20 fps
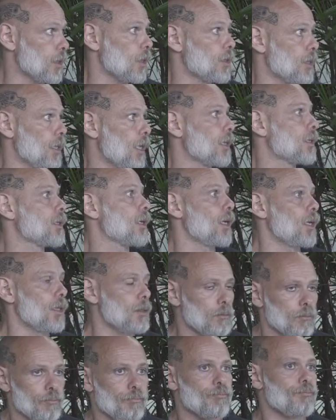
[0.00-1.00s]

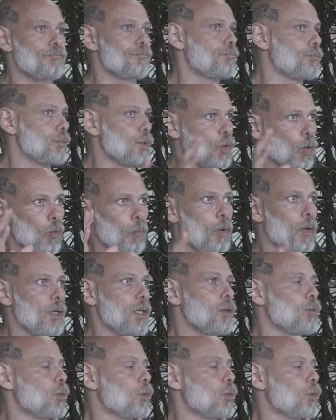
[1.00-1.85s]
and your body